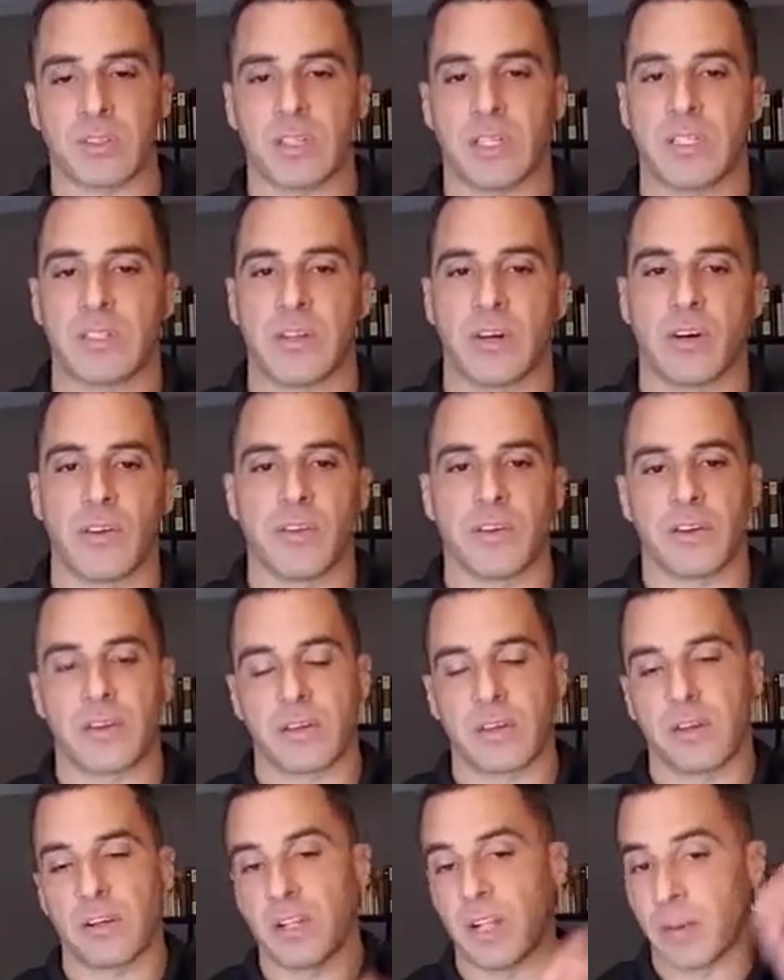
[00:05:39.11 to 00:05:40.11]
That's all the
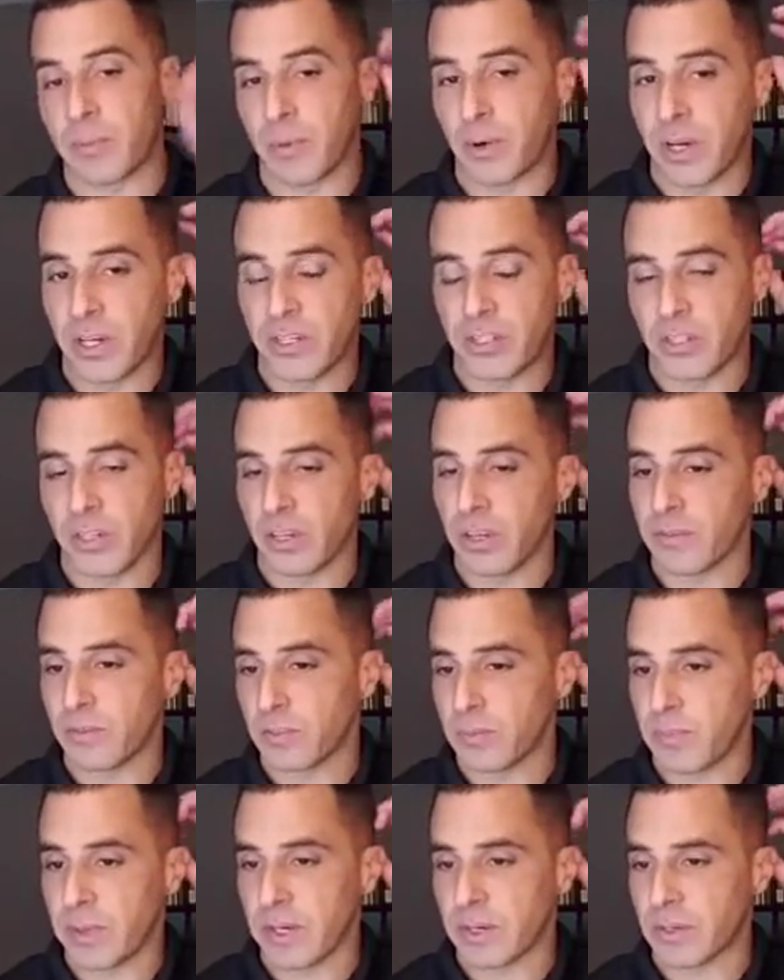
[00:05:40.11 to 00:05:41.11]
conglomeration of
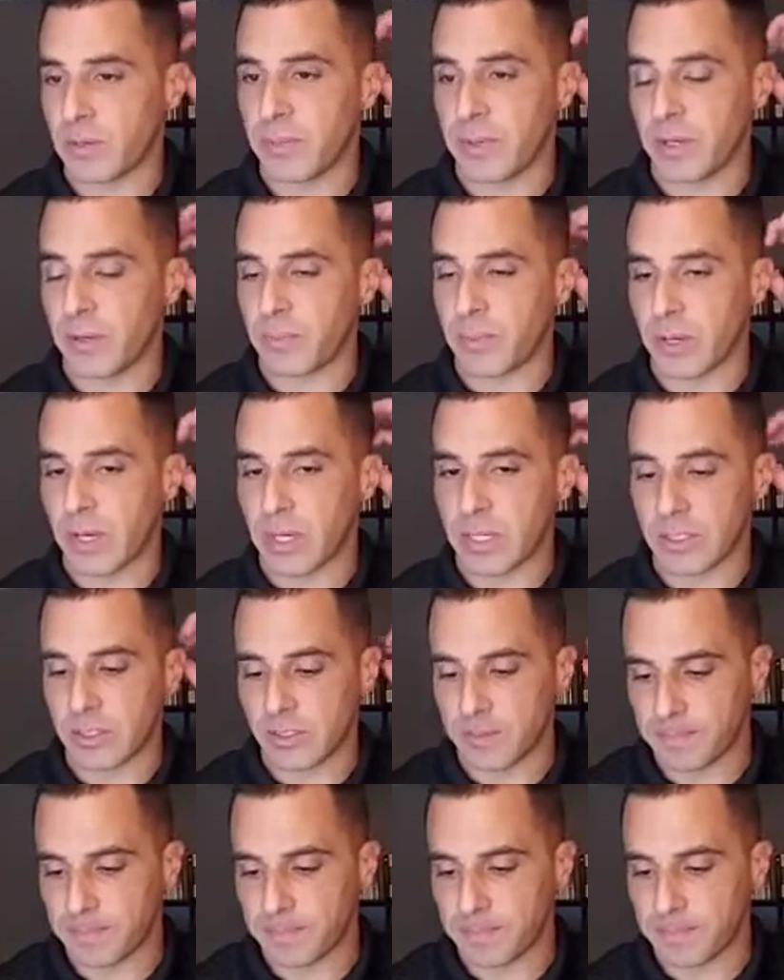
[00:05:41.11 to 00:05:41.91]
Spectrum Enterprise.